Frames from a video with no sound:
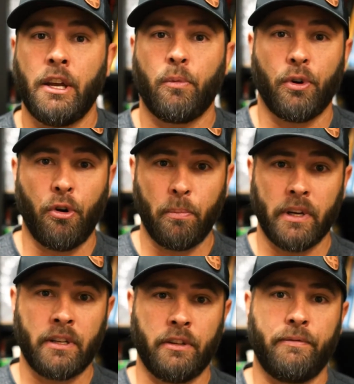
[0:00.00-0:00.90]
We're
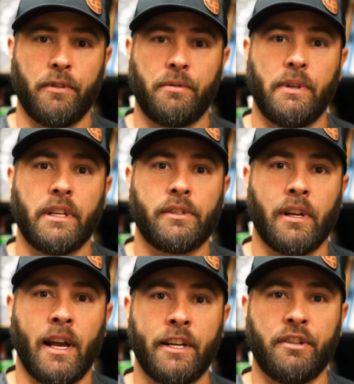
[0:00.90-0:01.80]
hoping in the first week of
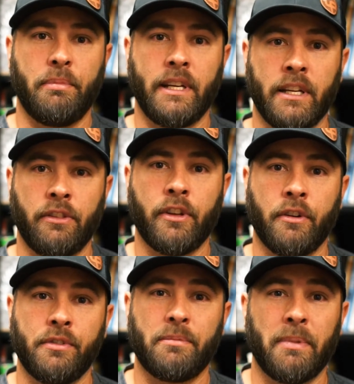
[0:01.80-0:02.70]
July to begin
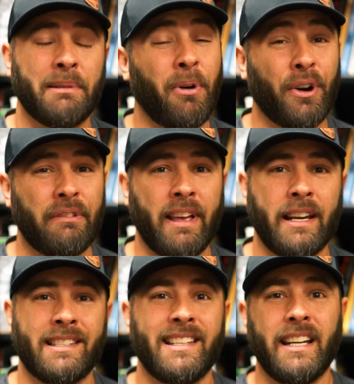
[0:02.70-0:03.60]
those. Big part of
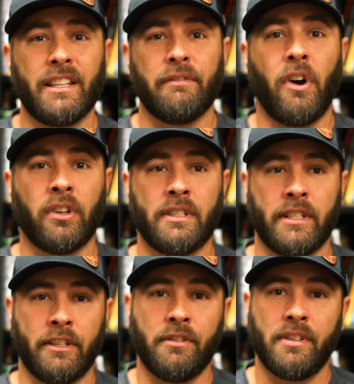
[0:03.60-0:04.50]
that is needing the
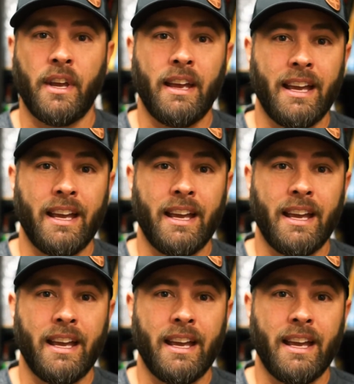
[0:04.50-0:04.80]
volunteers.